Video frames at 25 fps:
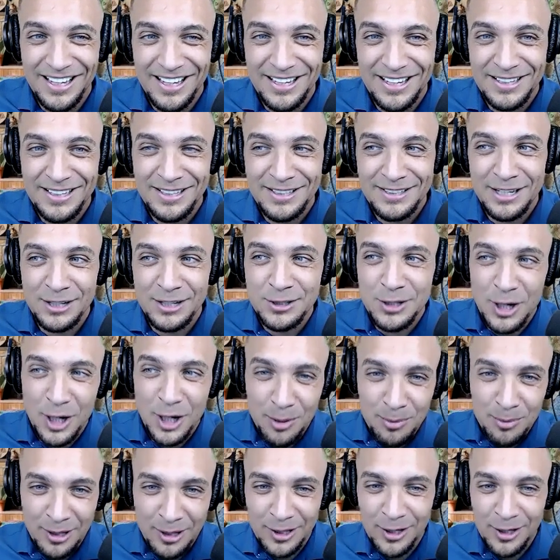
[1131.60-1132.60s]
Mm-hmm. Now
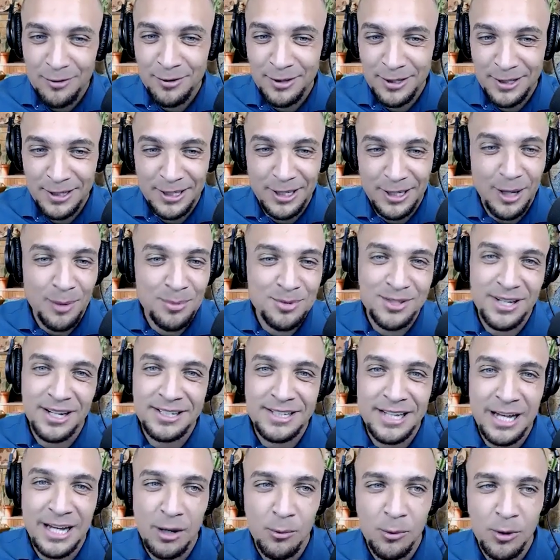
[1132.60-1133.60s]
talk about living in an
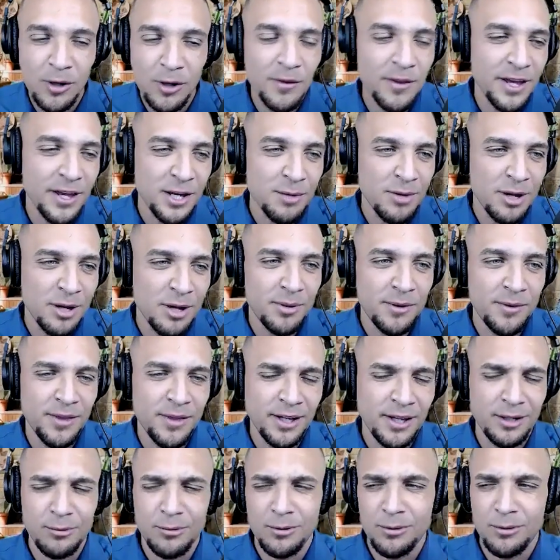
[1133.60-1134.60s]
upside down world. Now you might be
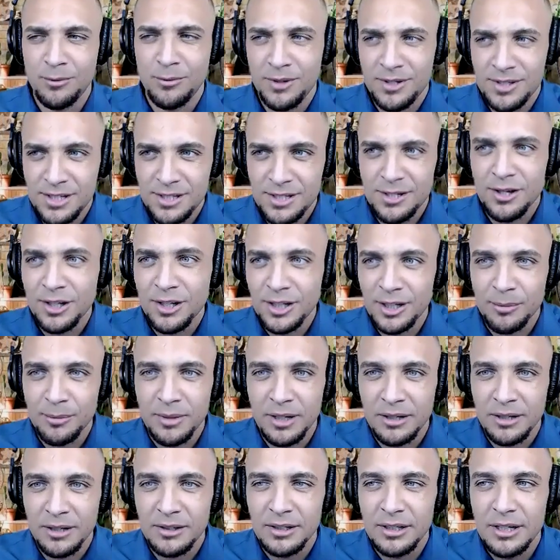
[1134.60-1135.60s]
thinking, well, what's he
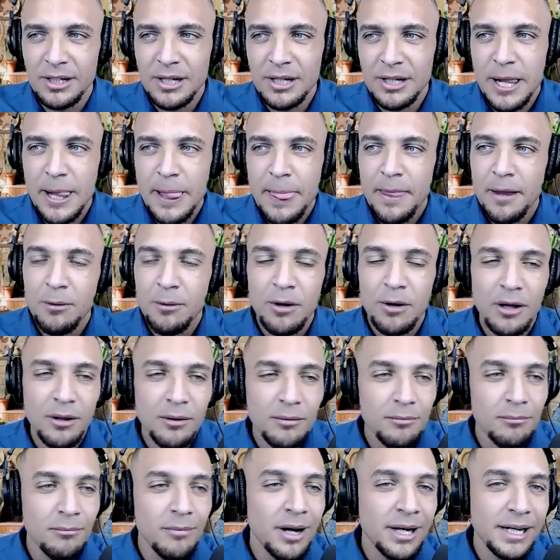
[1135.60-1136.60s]
talking about?
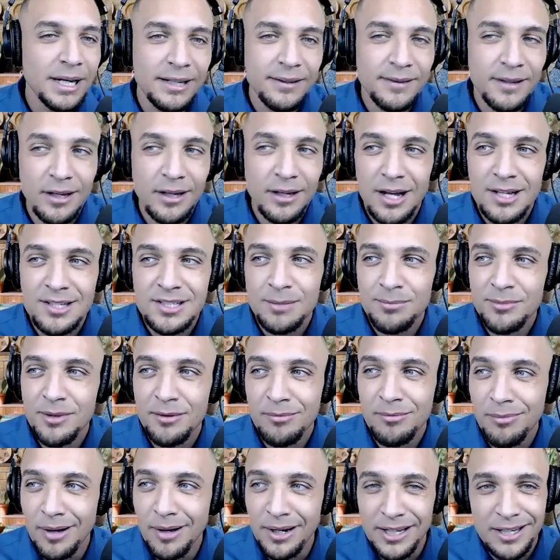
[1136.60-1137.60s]
Well, money, the
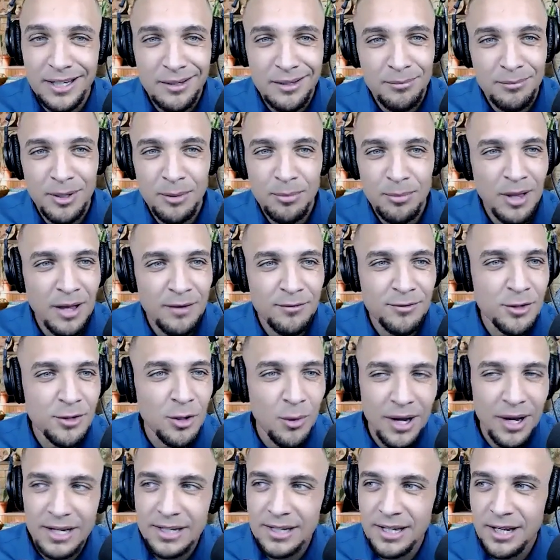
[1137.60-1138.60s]
concept of money, people have
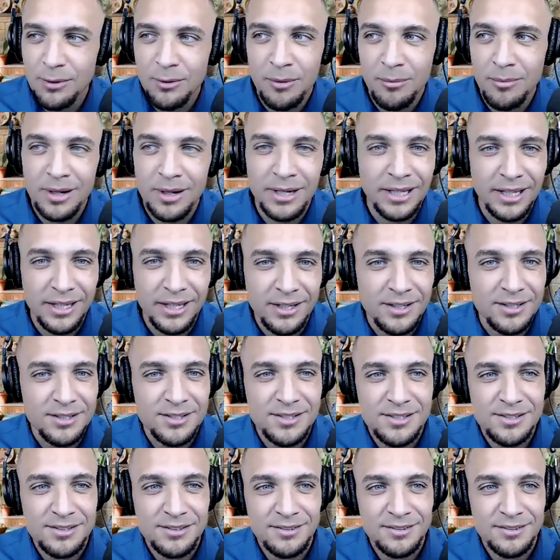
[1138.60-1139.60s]
no idea what money
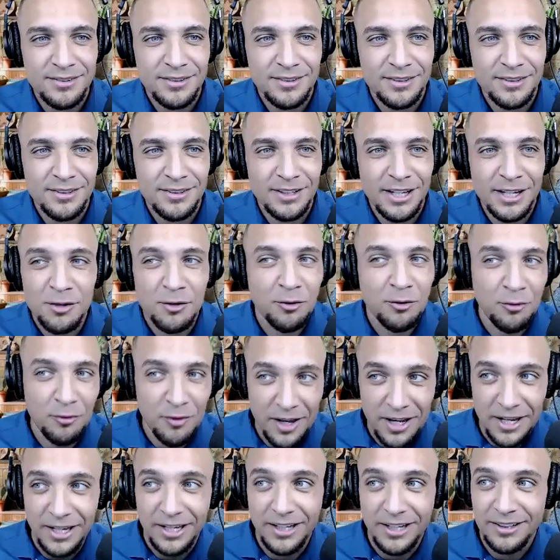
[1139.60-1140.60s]
is. It is
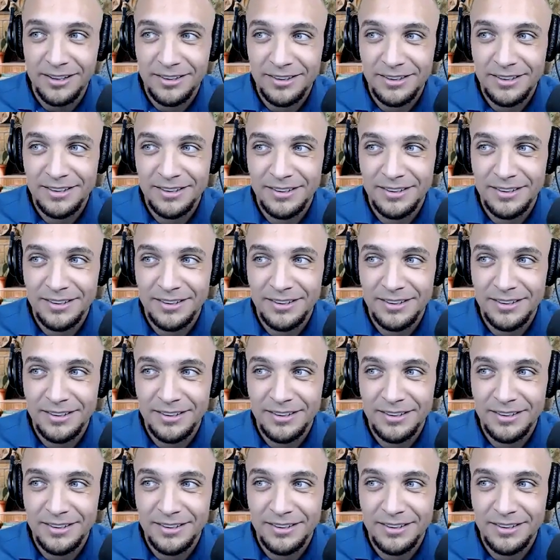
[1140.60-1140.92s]
fake.